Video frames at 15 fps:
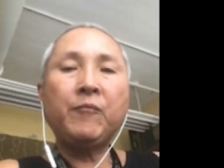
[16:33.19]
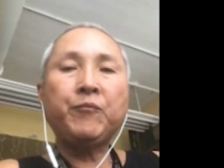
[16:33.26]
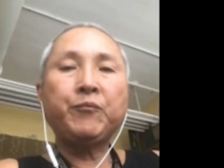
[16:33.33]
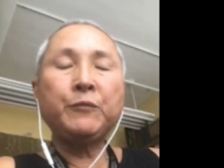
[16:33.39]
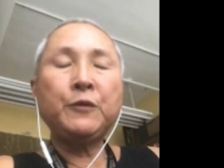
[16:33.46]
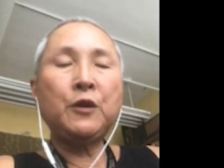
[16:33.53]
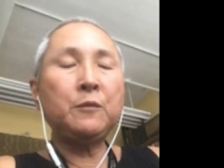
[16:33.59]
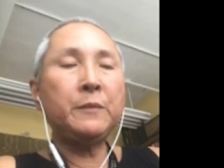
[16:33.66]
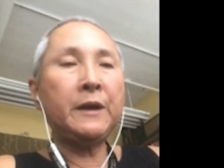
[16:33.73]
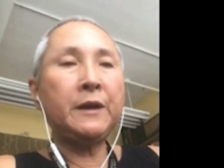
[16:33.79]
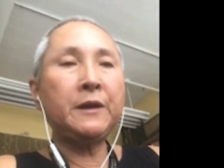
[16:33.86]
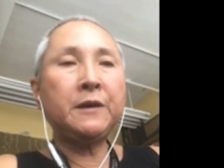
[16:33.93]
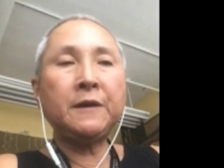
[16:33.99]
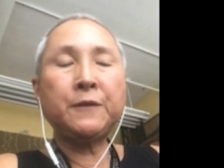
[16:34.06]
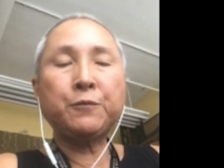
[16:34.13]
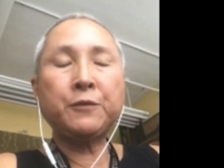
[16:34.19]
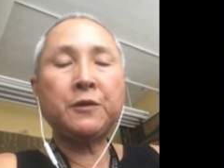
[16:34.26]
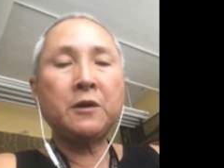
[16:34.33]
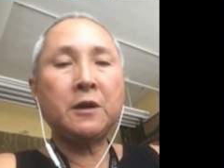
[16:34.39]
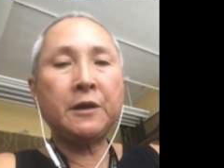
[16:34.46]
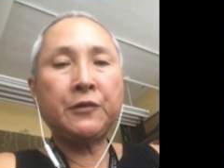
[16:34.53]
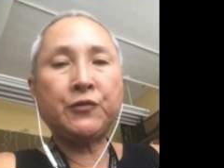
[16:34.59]
No, my kids were
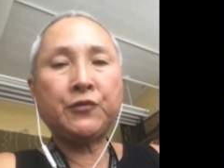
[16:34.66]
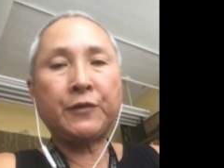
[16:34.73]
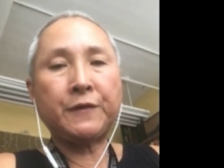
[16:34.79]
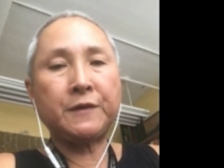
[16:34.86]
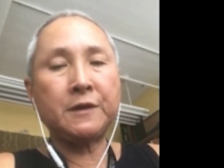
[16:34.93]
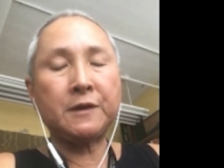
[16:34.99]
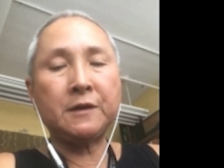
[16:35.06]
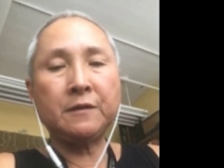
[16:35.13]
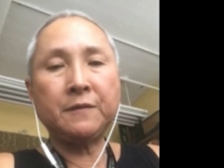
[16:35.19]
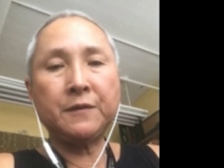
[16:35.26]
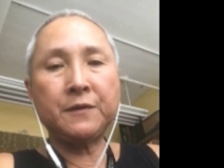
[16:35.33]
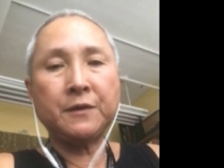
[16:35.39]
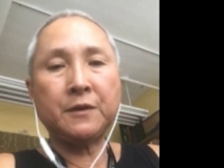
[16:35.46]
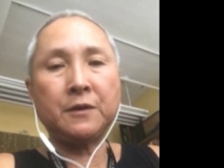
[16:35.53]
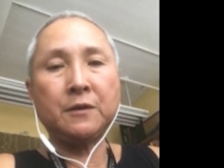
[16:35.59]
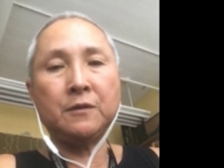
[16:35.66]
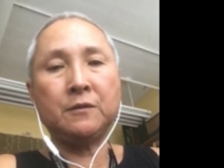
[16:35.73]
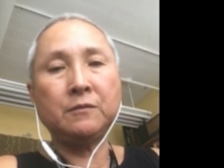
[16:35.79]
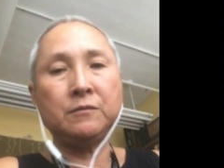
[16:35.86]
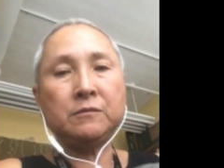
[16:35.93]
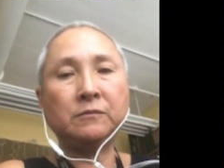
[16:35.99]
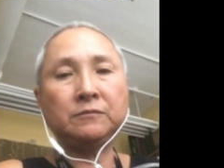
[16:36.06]
not interested.
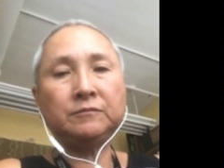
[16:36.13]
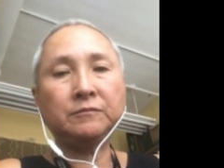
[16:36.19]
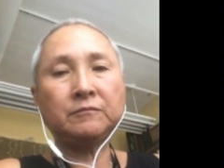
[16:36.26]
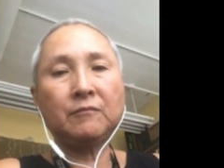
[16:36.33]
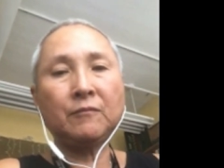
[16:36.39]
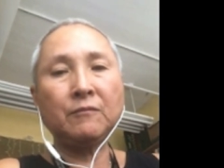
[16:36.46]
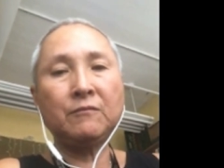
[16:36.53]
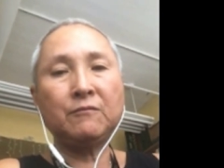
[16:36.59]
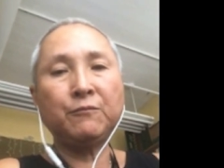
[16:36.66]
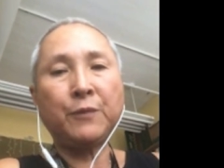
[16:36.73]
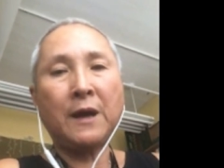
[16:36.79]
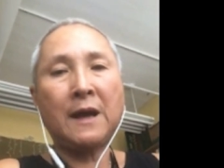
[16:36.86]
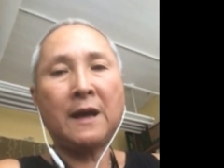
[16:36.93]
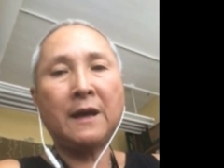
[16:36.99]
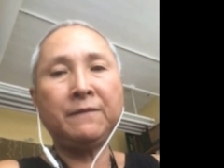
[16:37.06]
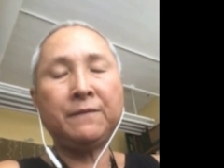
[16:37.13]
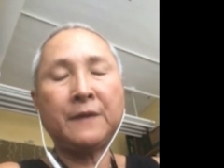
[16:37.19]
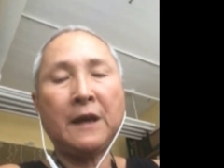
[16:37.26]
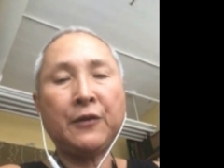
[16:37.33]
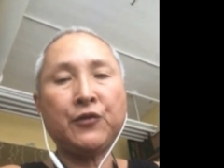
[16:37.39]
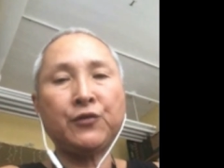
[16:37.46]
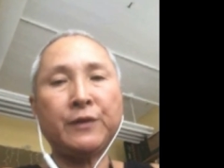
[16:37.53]
So okay. I've
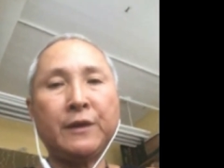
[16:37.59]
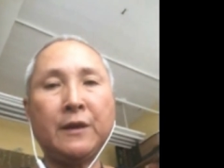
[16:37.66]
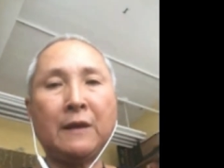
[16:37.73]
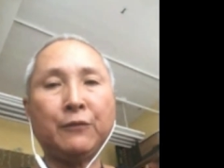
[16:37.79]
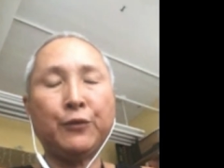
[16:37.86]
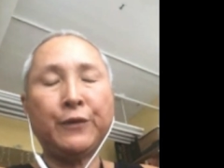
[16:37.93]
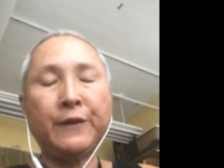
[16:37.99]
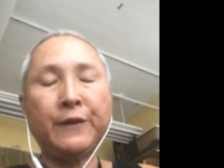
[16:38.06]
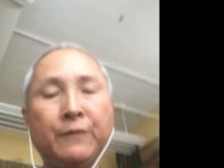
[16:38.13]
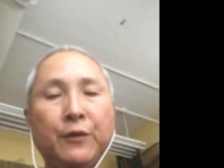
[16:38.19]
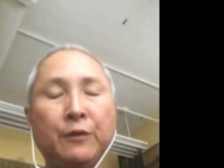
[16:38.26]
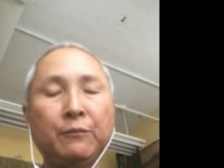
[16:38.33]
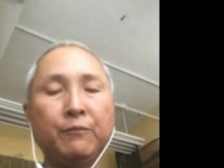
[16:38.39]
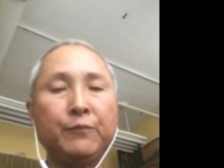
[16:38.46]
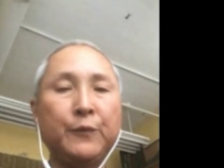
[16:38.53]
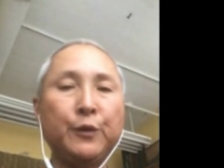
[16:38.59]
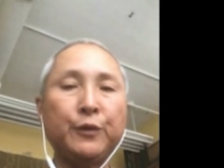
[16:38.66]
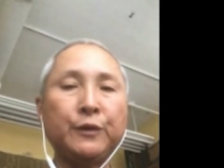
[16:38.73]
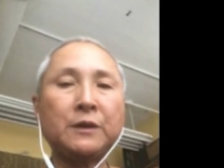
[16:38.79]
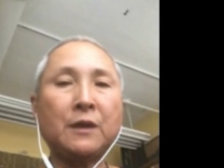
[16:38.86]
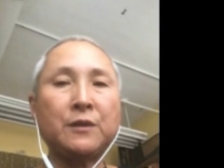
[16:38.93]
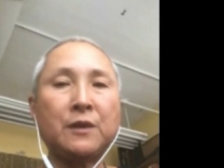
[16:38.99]
actually never even
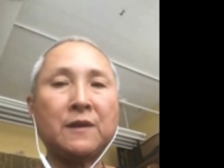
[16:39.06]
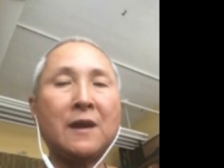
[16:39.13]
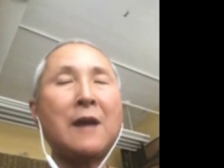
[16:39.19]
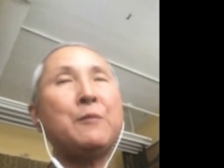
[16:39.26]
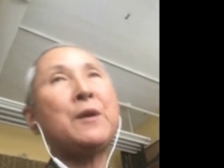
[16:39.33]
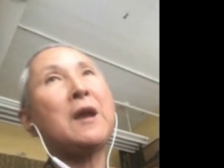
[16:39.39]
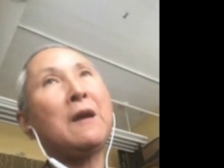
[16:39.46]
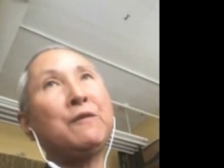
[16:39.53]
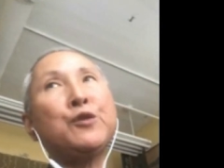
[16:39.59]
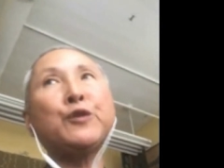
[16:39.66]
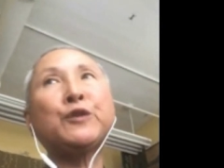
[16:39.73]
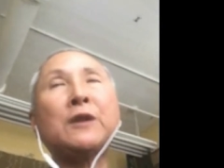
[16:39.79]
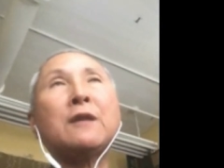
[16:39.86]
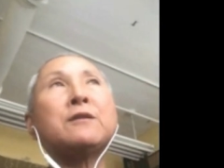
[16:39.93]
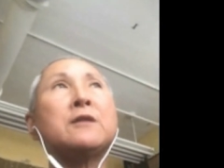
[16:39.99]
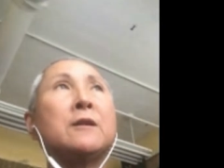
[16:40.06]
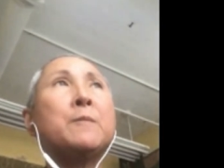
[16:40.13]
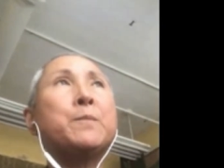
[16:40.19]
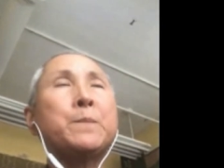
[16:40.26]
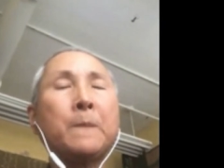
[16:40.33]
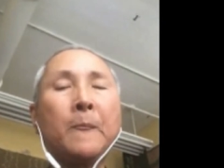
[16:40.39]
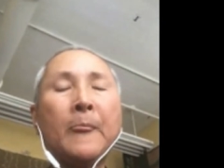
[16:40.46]
looked at the, I've looked at the
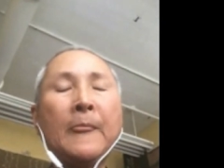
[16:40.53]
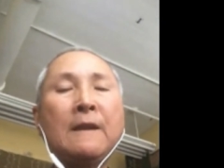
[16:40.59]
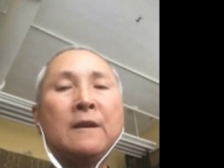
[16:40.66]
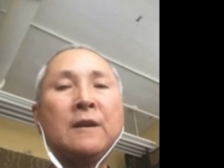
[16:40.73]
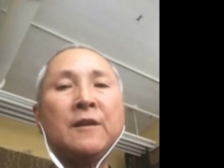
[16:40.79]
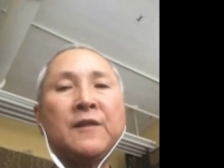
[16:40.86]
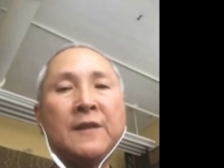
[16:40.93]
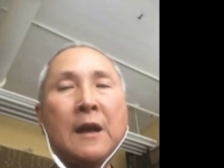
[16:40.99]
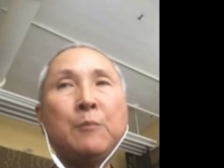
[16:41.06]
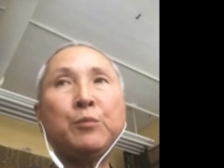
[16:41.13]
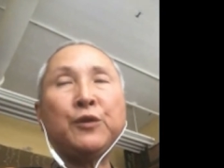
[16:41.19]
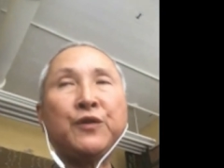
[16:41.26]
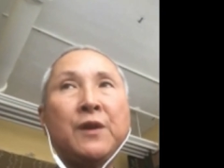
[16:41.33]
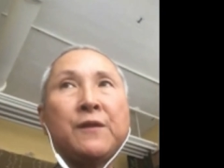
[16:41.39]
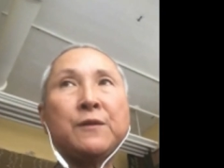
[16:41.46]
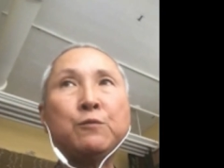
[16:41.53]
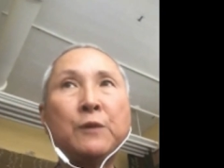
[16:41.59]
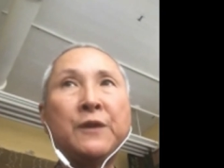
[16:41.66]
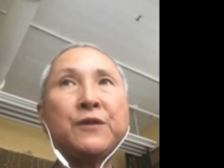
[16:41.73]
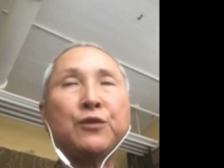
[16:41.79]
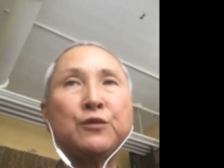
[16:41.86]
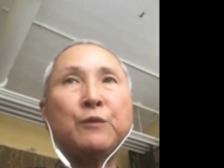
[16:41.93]
sample test
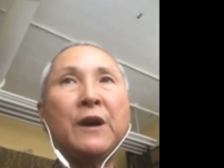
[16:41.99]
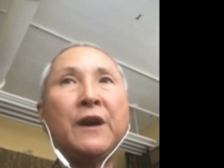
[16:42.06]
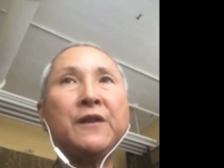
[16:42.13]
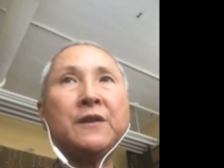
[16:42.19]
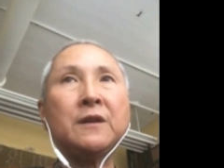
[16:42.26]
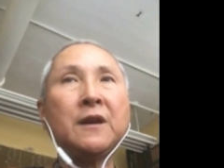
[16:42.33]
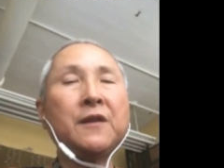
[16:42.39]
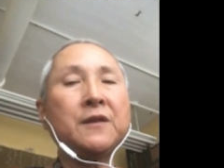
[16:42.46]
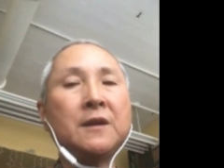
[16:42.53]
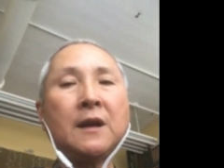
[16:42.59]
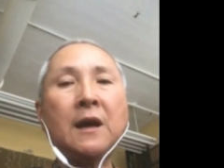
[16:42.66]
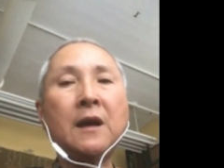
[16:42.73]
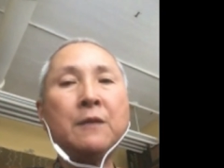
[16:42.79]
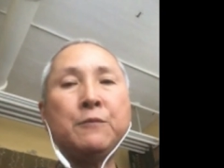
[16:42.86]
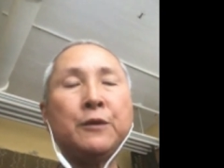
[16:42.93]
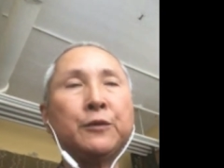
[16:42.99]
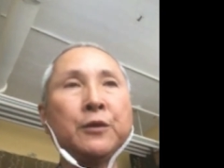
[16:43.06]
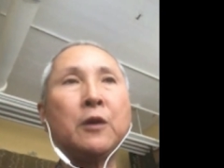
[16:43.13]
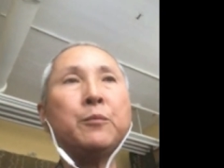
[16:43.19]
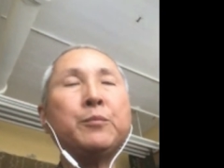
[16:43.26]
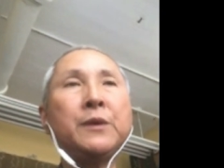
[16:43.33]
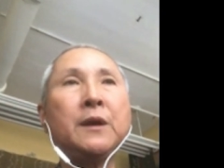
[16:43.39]
once or twice, and I said, I will
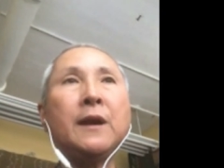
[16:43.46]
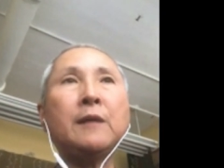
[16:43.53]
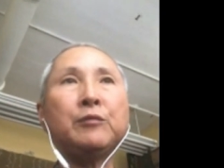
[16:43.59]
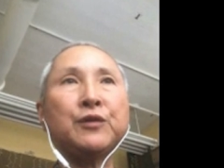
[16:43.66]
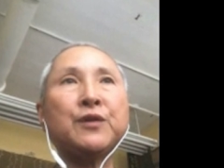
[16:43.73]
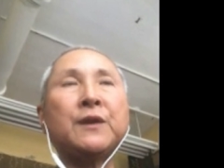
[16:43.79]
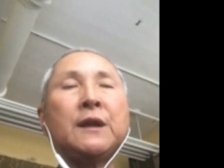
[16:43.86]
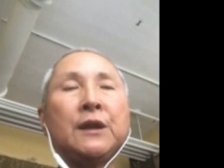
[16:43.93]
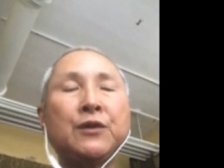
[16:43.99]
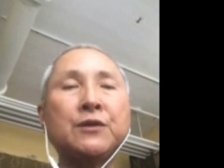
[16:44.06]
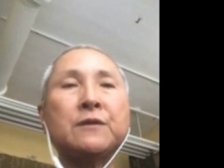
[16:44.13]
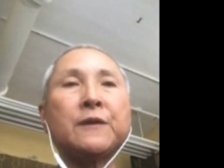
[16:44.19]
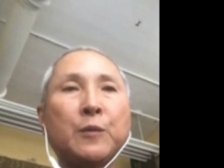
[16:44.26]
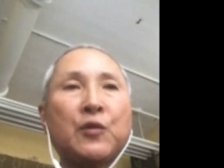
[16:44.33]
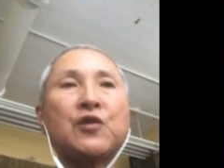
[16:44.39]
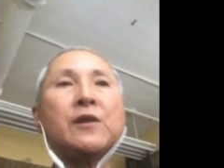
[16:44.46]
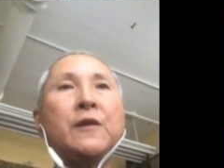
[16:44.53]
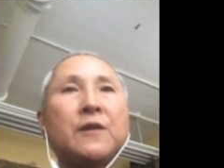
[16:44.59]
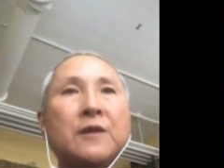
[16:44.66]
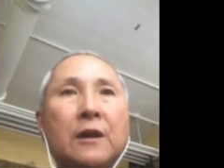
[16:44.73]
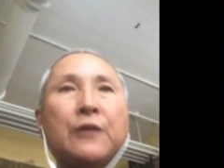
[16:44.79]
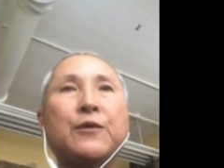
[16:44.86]
not be able to get into a
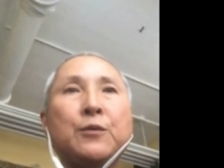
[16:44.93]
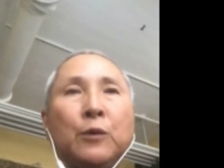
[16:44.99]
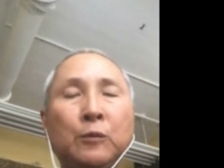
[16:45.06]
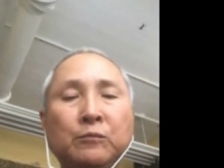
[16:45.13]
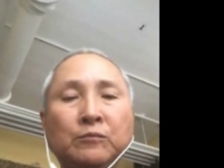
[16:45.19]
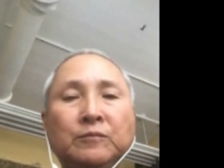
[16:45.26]
specialized high school.